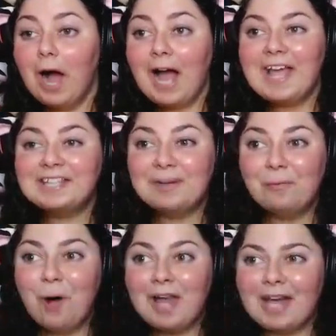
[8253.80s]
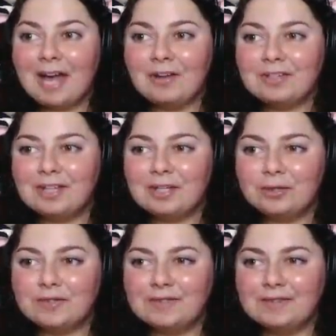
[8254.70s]
I hit someone. I heard the
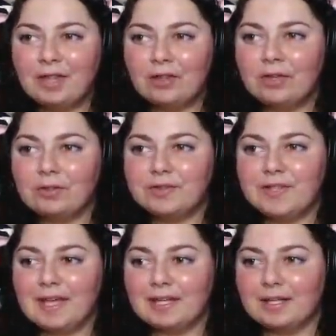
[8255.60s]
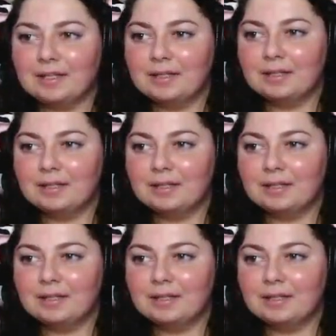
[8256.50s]
little the little ding.